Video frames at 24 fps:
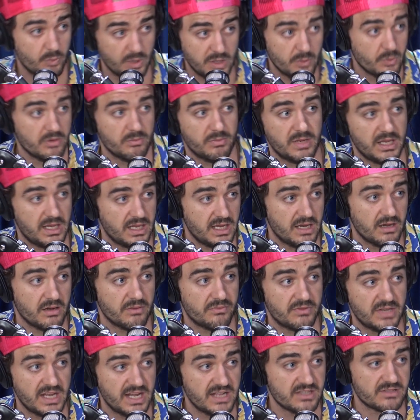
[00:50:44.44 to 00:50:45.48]
we wouldn't be here if
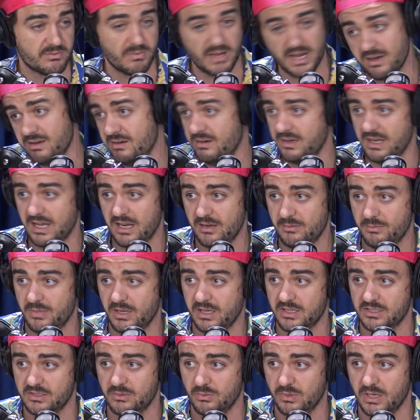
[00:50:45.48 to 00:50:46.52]
Dan's mate hadn't passed away.